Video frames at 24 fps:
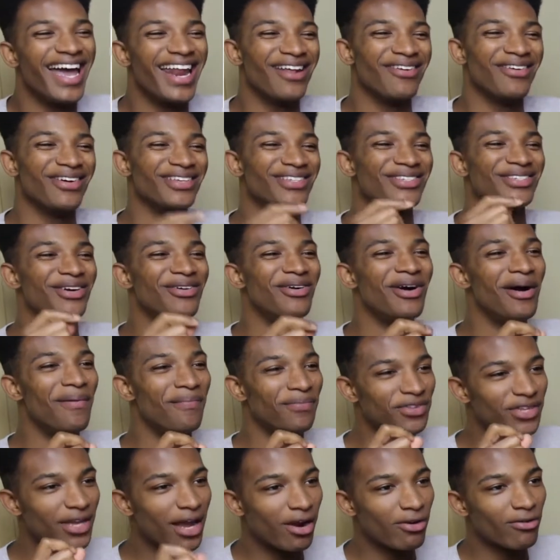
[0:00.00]
Anyway, so
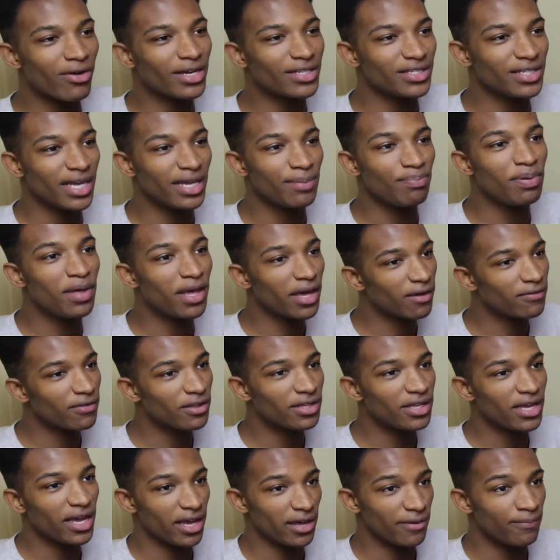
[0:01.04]
um, Sakurai said, pick of
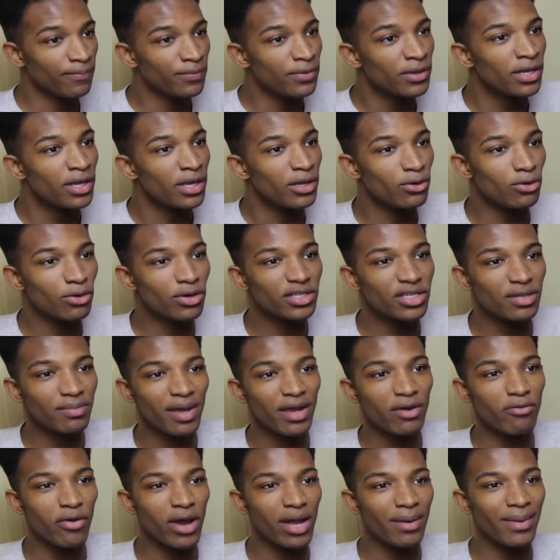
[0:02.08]
a day in order to
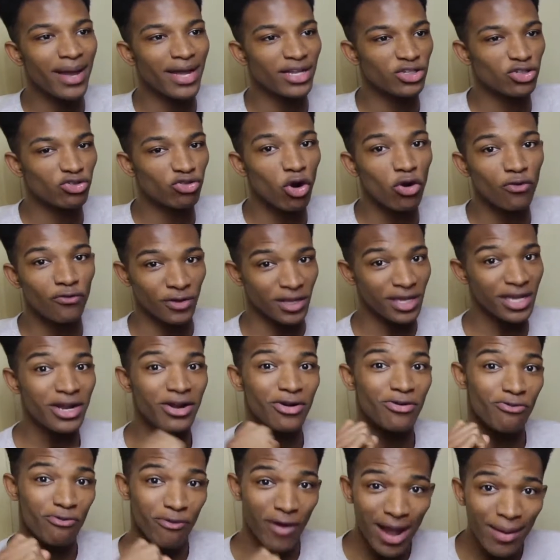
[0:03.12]
make Rayman's trophy.
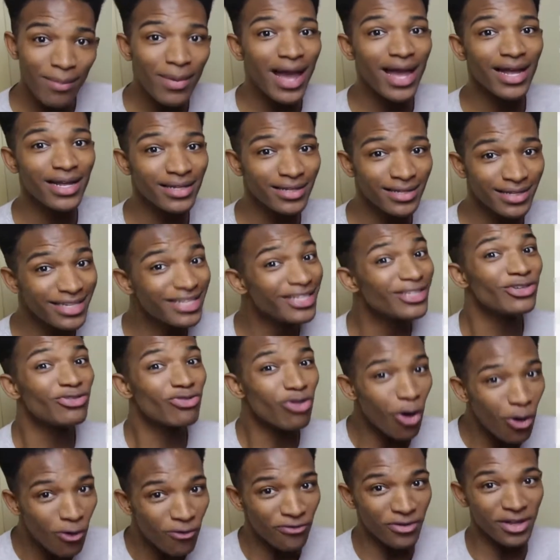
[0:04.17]
Rayman's
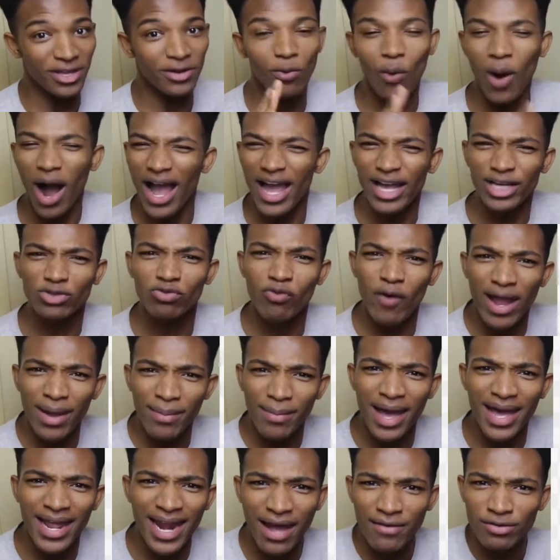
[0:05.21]
trophy. Why does
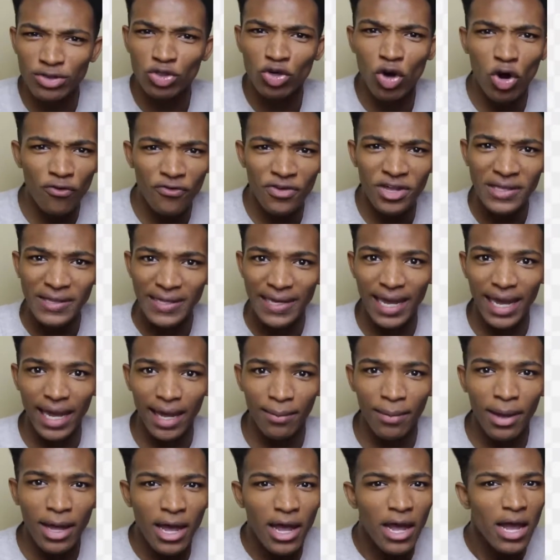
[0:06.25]
Rayman have a trophy in the
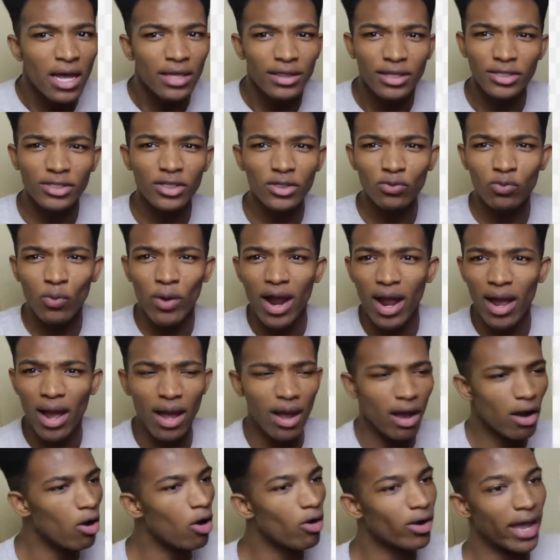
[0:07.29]
game? This is
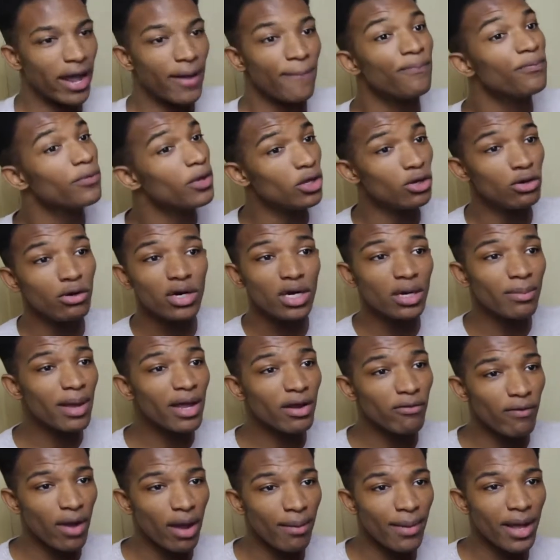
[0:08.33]
where, okay, in order to
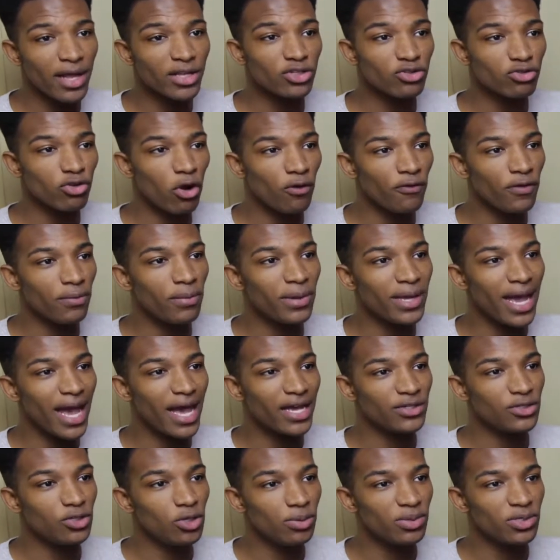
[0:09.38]
make Rayman's trophy, we
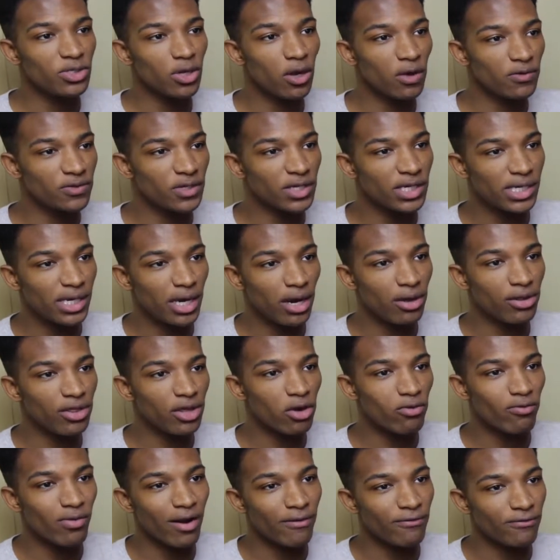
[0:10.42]
asked Ubisoft to share
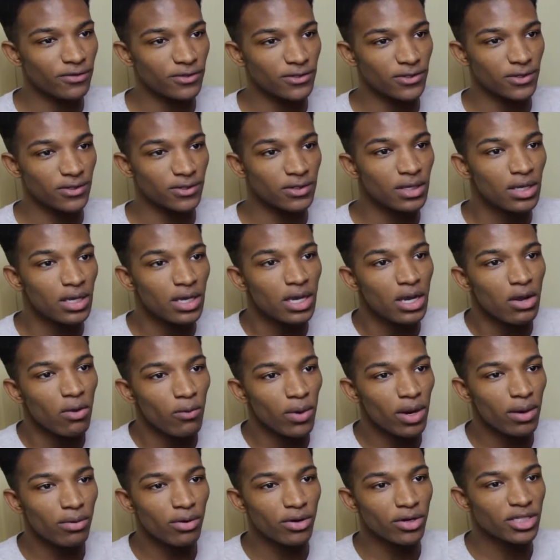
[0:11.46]
their references.
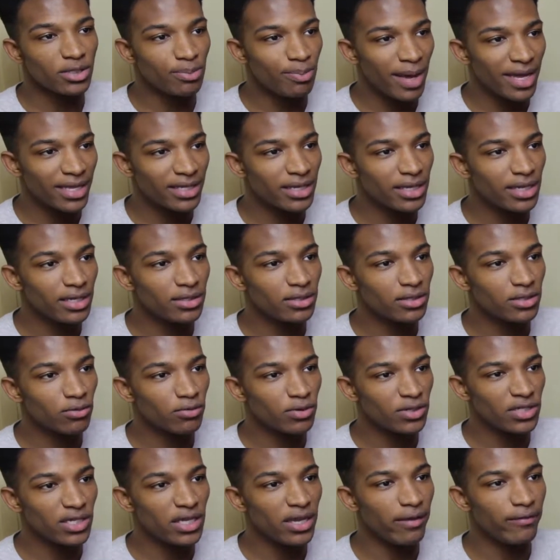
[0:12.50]
We were expecting to
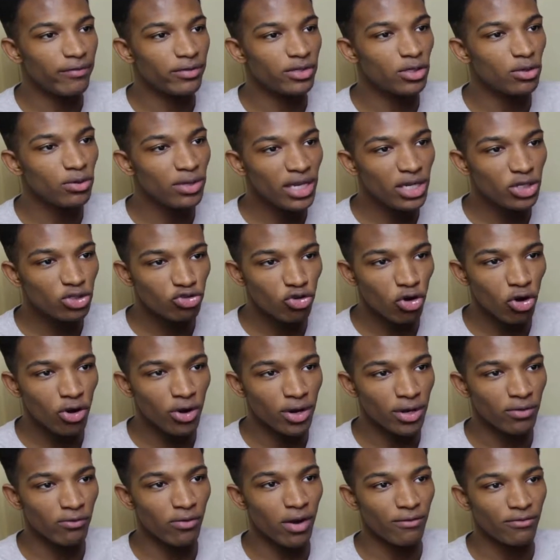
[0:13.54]
receive 2D
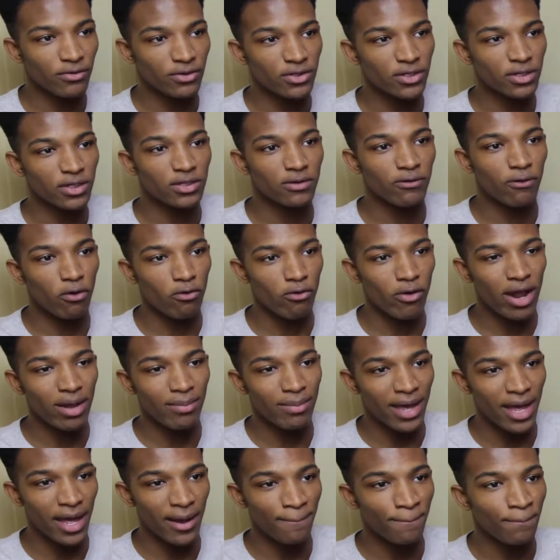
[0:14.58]
drawing references for
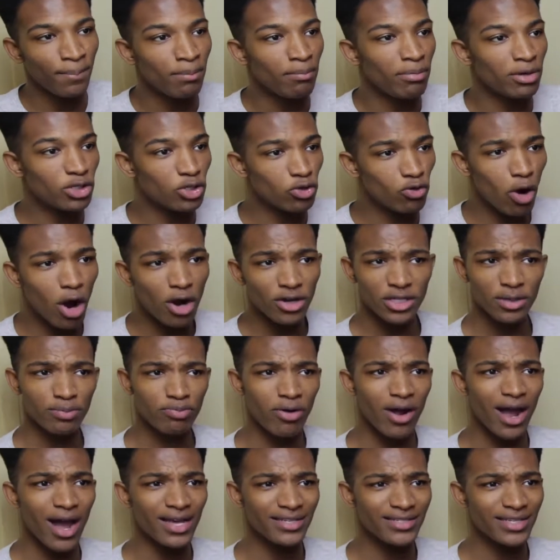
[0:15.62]
Rayman, but to our
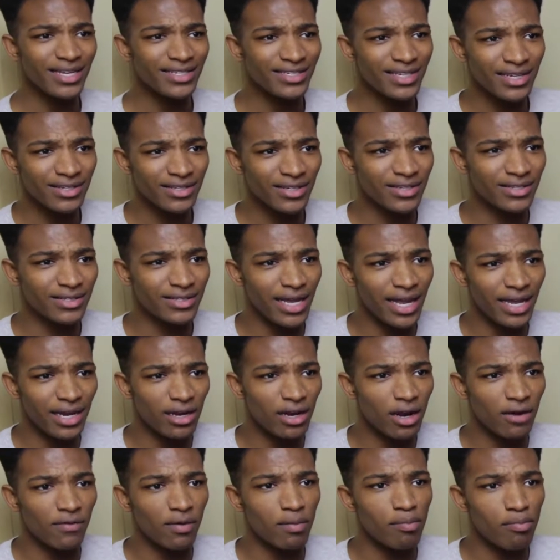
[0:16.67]
surprise, they sent us
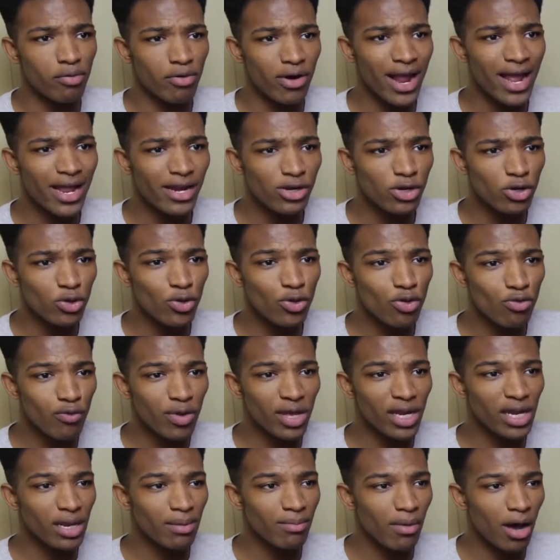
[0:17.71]
data of a brand new
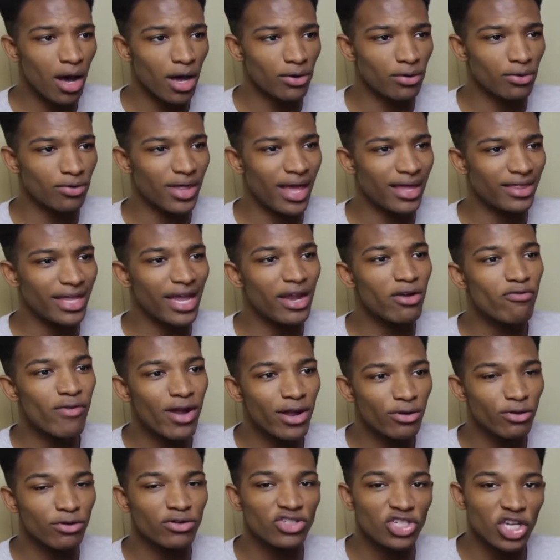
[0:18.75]
3D model that they
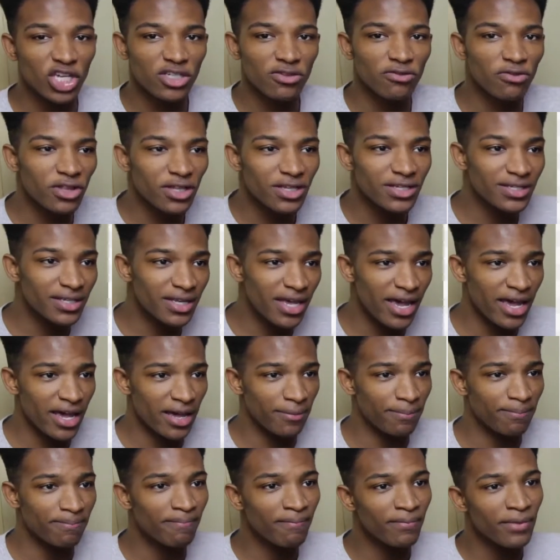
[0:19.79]
rendered just for this
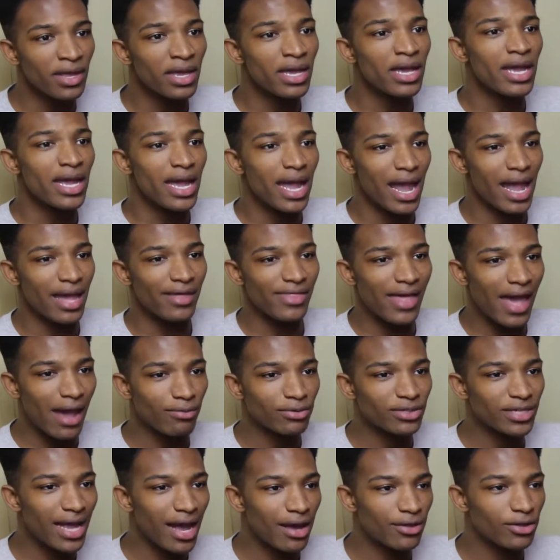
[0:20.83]
game and
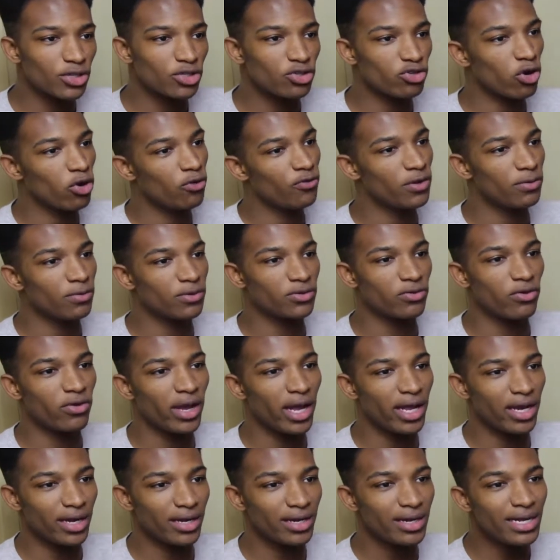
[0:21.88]
that was how this trophy was
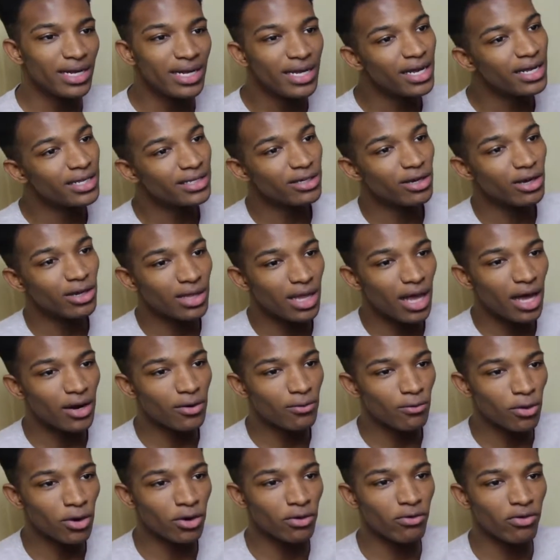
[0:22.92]
created. It took a lot
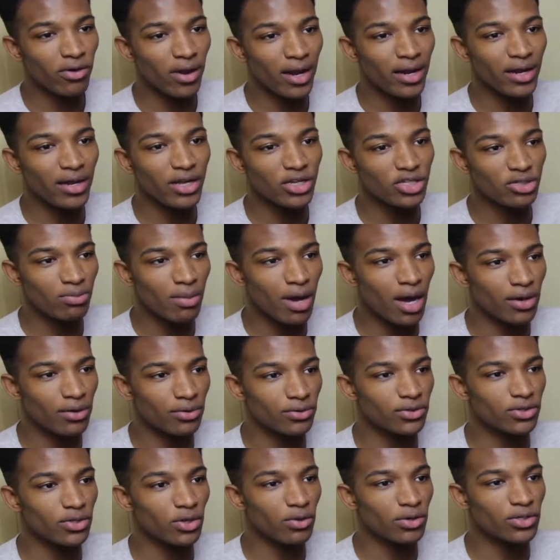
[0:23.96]
of work creating each
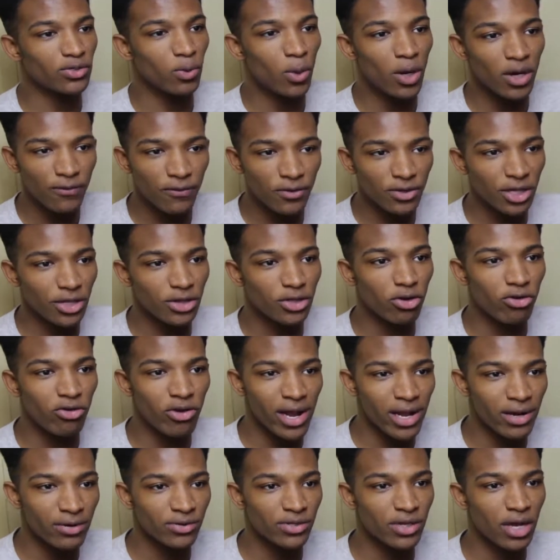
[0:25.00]
model, so it's wonderful that the
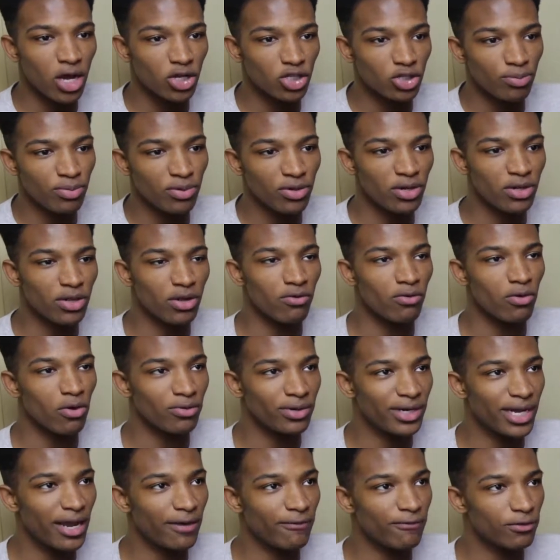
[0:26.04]
creators contributed their
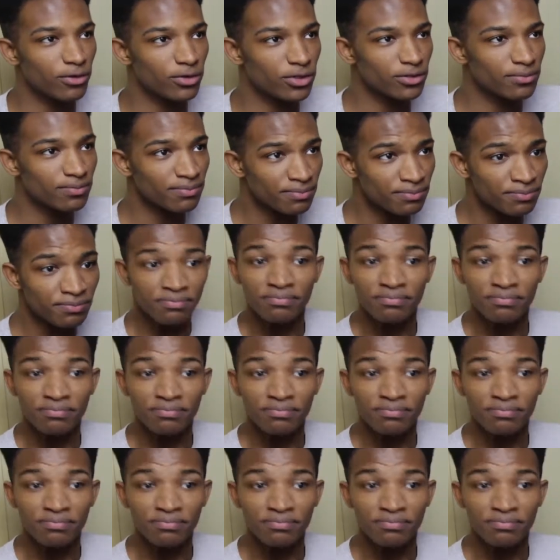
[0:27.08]
own efforts.